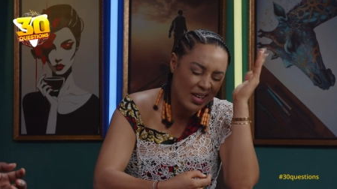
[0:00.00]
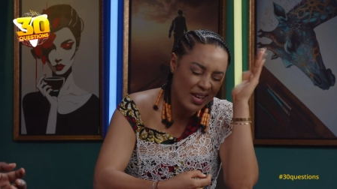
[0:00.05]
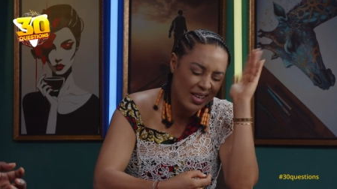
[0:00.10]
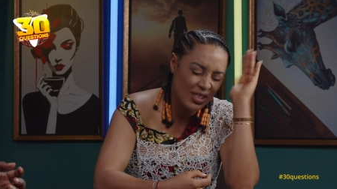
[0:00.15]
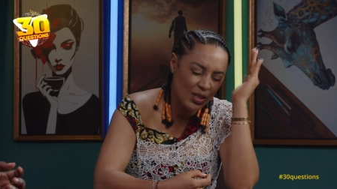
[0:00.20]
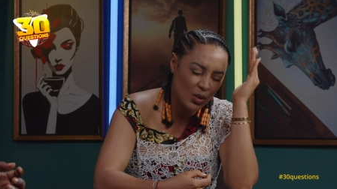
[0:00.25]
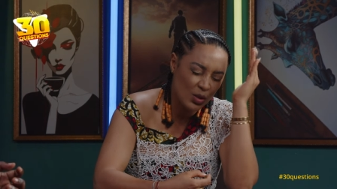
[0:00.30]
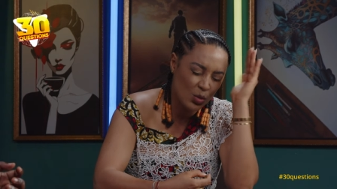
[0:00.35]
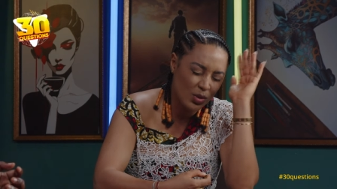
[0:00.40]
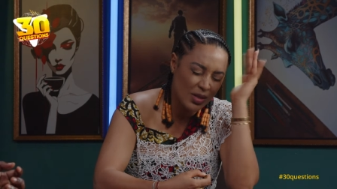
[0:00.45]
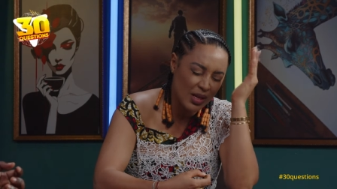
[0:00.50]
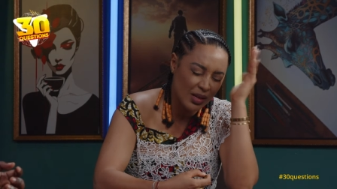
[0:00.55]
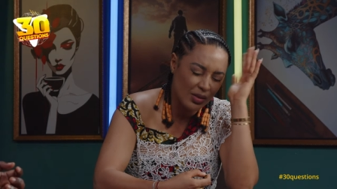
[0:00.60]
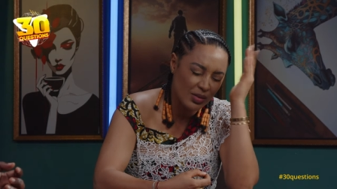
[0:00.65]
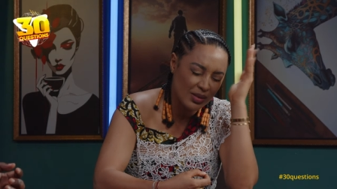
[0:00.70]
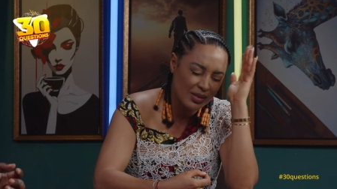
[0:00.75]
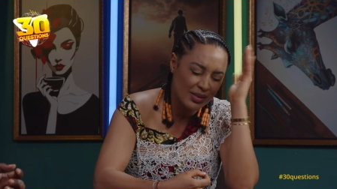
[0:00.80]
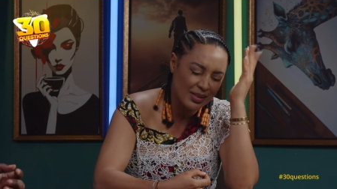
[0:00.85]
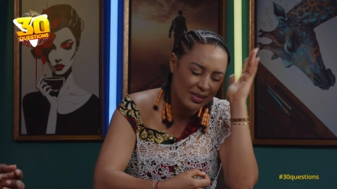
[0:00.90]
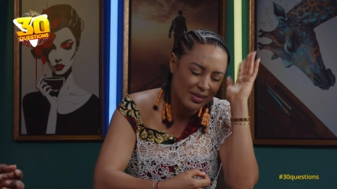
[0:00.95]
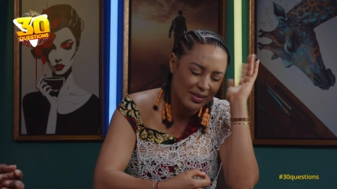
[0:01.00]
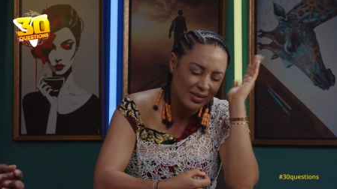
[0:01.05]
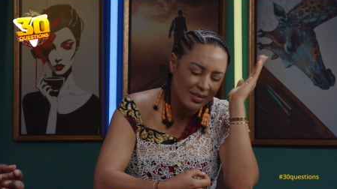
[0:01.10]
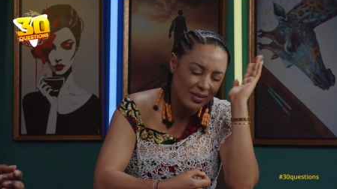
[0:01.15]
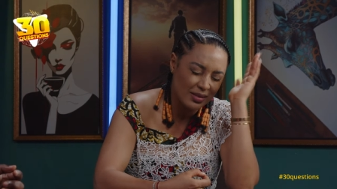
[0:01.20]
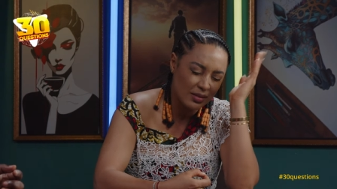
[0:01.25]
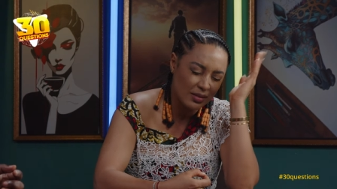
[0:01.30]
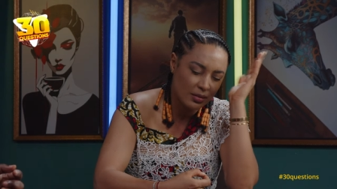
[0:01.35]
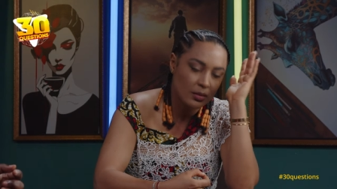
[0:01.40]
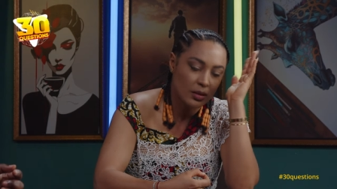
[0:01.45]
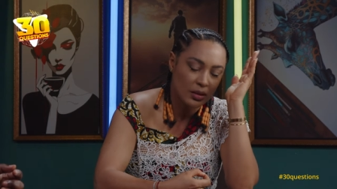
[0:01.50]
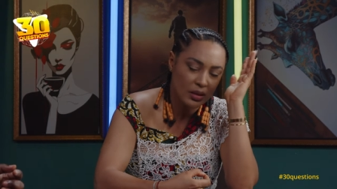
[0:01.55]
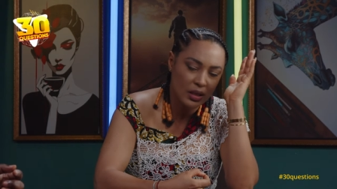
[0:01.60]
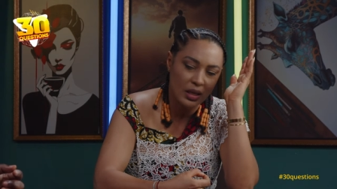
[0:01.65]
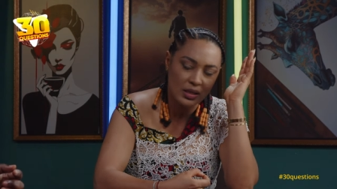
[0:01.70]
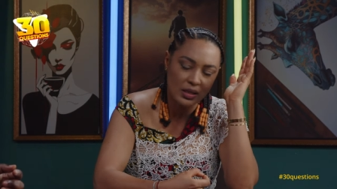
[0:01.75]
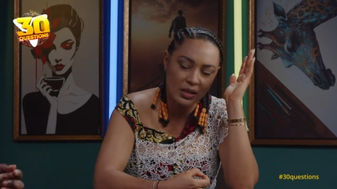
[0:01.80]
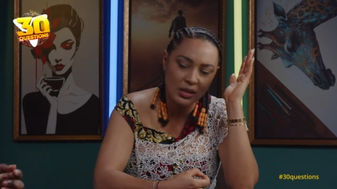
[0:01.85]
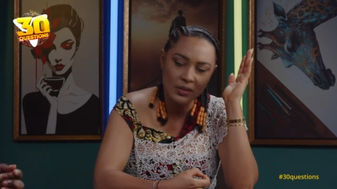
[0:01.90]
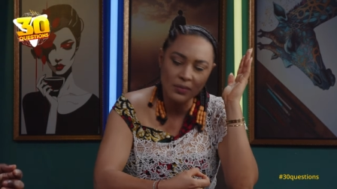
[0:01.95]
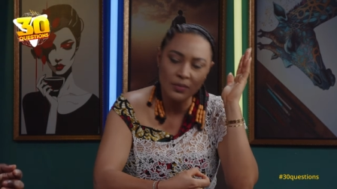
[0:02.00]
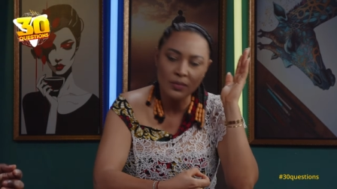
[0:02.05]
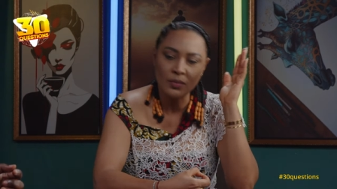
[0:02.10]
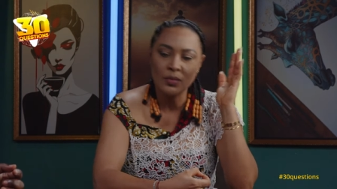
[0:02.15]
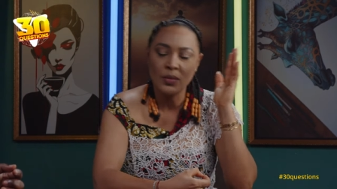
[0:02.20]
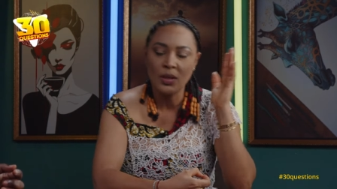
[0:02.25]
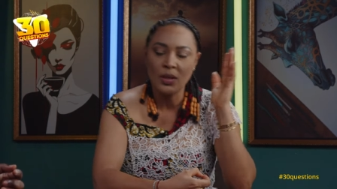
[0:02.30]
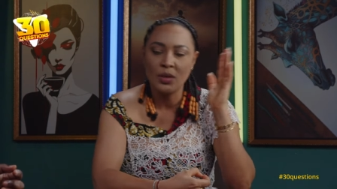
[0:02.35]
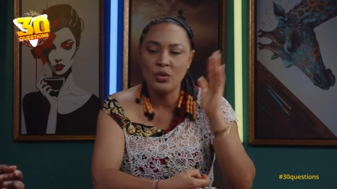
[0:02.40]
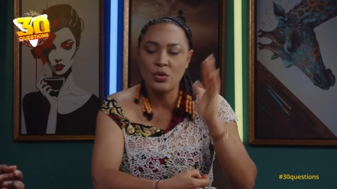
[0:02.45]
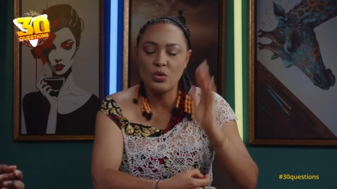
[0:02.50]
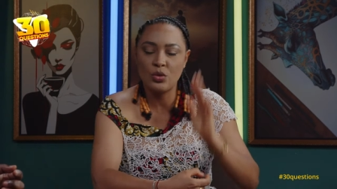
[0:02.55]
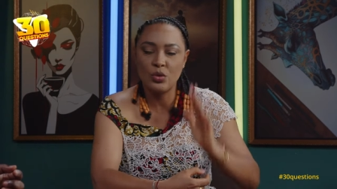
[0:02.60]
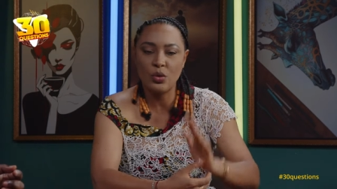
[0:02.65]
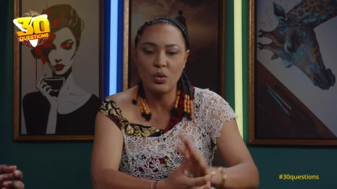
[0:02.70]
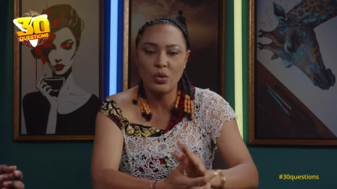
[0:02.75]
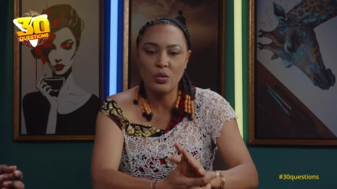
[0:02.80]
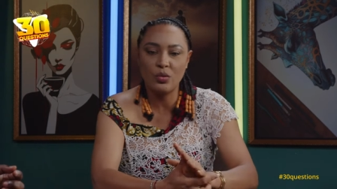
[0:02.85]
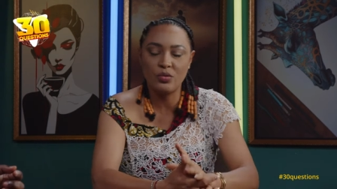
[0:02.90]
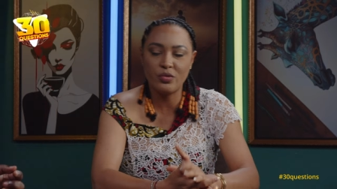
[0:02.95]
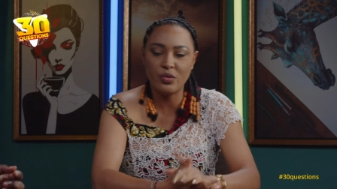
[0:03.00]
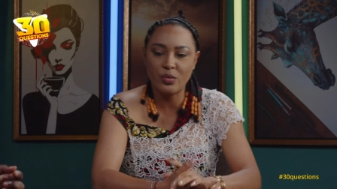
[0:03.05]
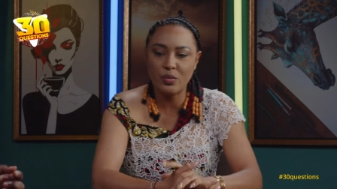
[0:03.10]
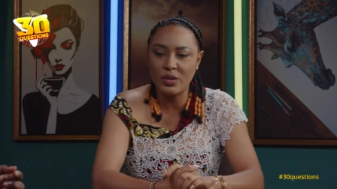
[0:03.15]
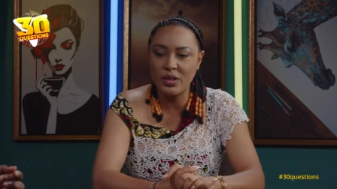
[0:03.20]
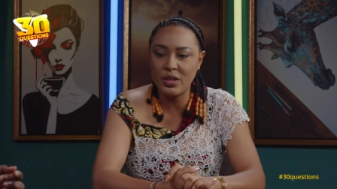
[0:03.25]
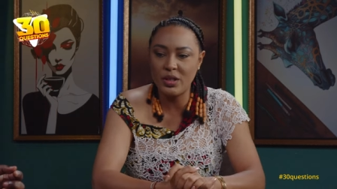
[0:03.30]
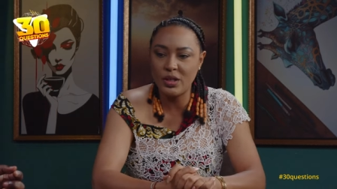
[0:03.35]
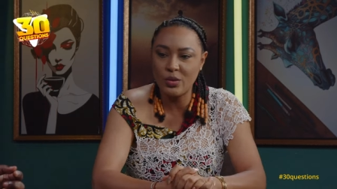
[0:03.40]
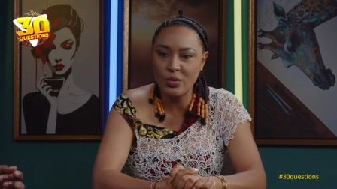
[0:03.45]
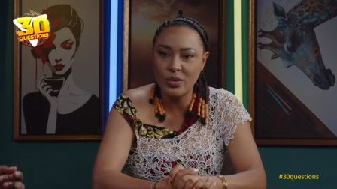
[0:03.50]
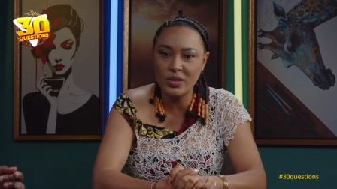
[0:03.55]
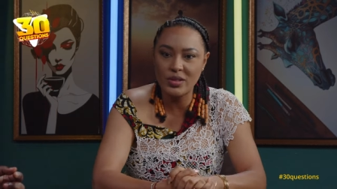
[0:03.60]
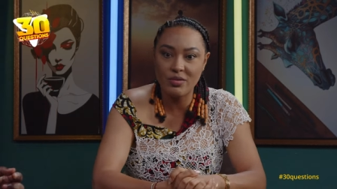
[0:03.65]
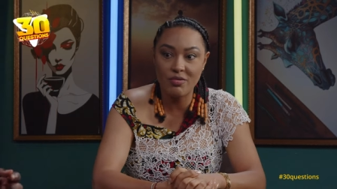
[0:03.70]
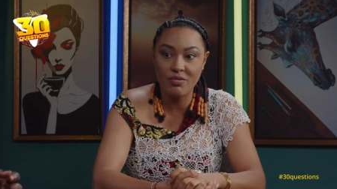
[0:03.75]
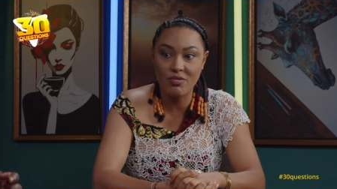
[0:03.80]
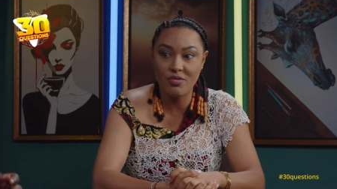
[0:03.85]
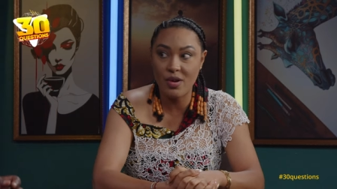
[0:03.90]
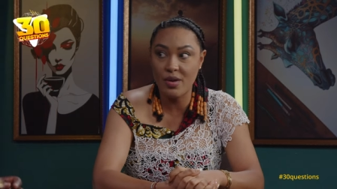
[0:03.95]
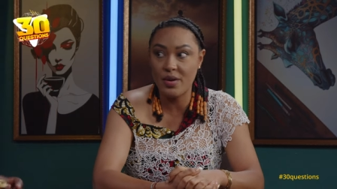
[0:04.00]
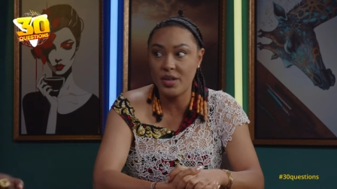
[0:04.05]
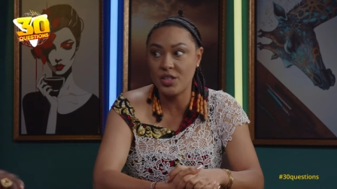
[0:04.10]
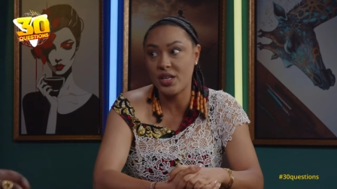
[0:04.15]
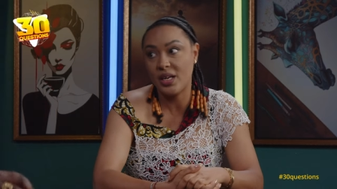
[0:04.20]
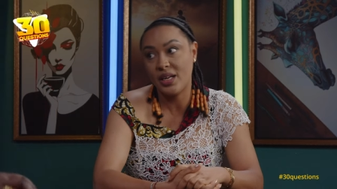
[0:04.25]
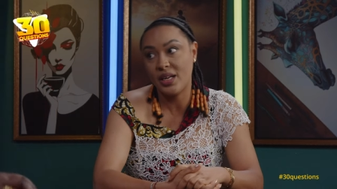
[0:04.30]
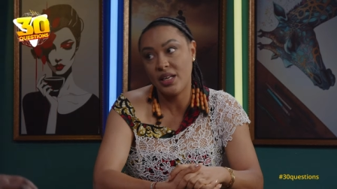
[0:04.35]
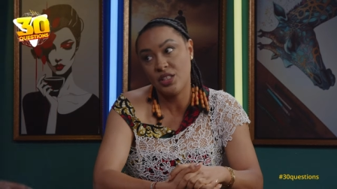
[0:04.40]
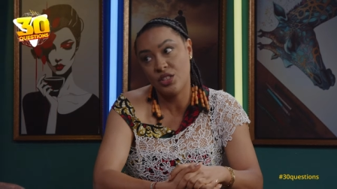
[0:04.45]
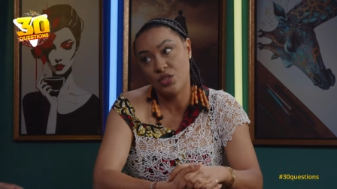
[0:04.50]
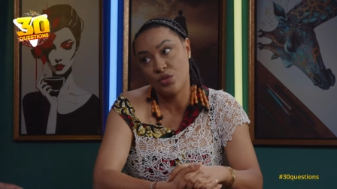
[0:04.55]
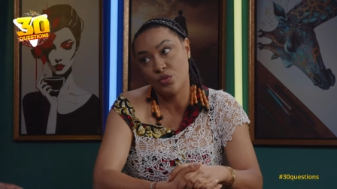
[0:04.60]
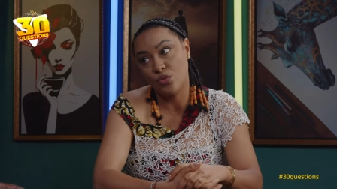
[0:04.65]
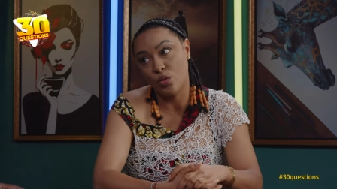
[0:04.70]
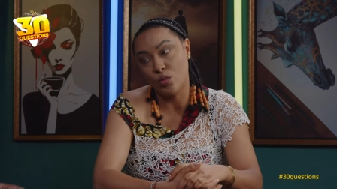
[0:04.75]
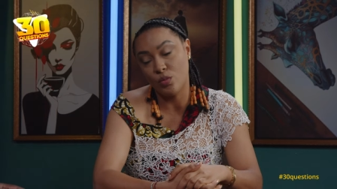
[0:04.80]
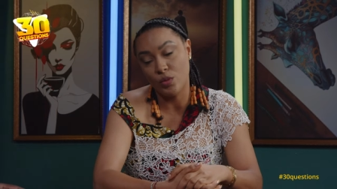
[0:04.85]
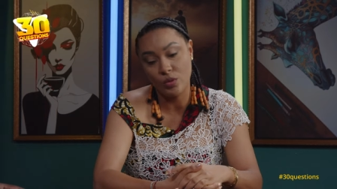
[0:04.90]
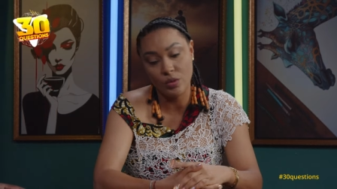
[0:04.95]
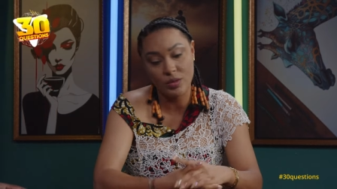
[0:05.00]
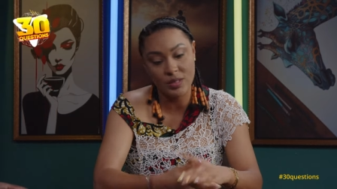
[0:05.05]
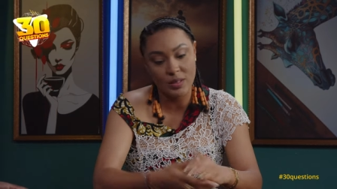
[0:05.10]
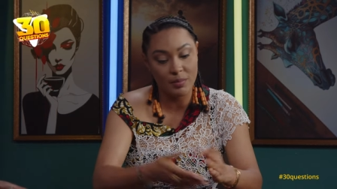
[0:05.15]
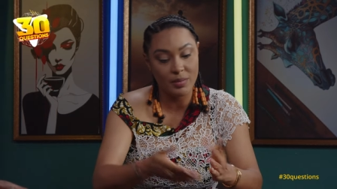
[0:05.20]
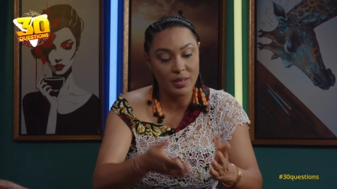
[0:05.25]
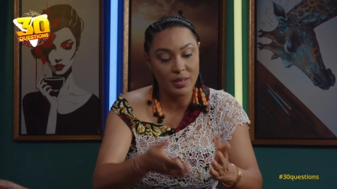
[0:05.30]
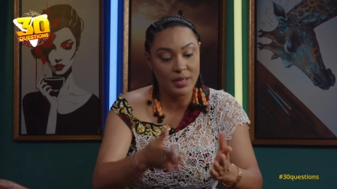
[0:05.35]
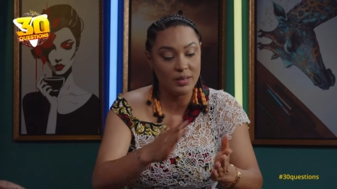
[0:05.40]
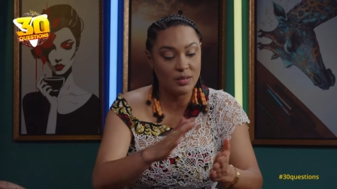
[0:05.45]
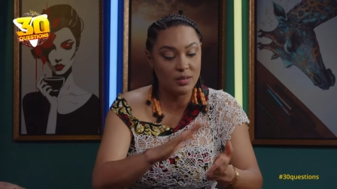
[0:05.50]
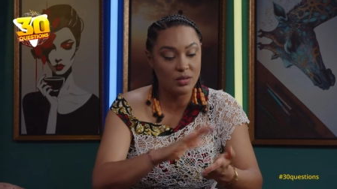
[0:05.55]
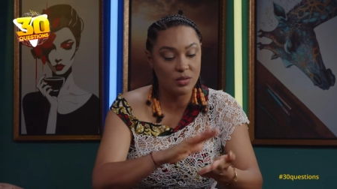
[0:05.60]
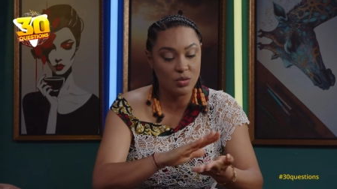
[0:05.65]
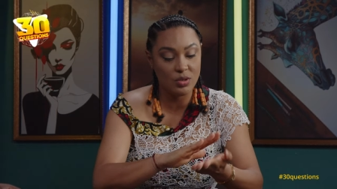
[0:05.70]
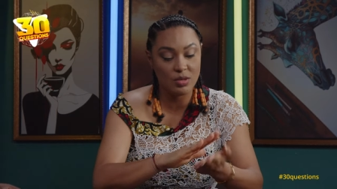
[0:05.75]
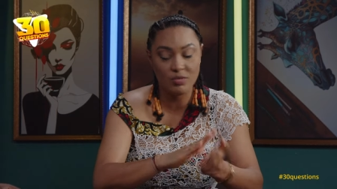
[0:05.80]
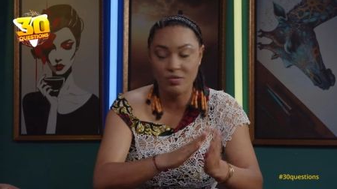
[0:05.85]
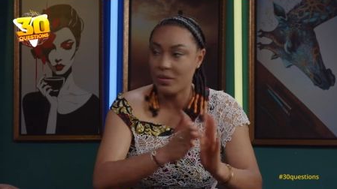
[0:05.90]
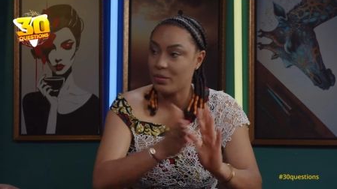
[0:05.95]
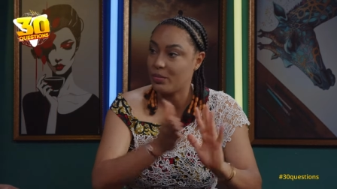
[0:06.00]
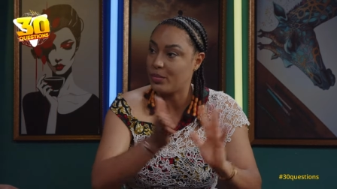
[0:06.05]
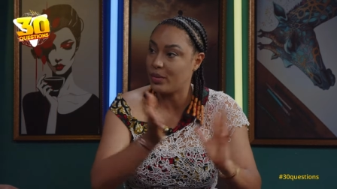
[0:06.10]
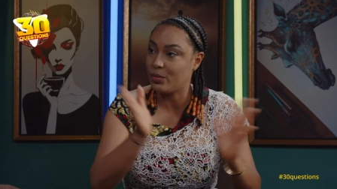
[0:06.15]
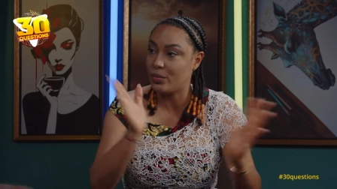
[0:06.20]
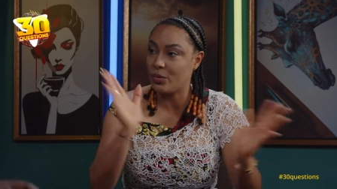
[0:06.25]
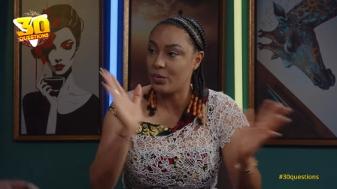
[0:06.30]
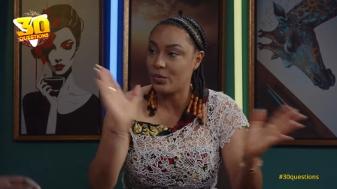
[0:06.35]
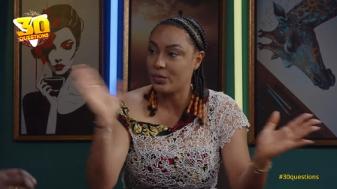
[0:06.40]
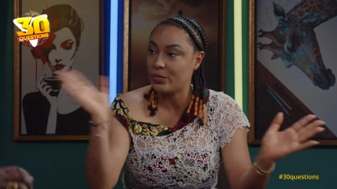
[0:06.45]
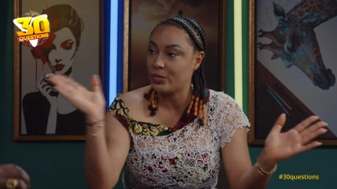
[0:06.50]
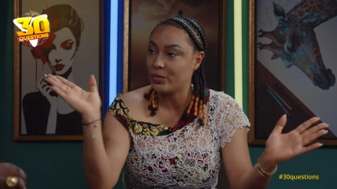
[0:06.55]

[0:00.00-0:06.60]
2000. Yes. So for me, it was a very challenging role because I'm playing two different people.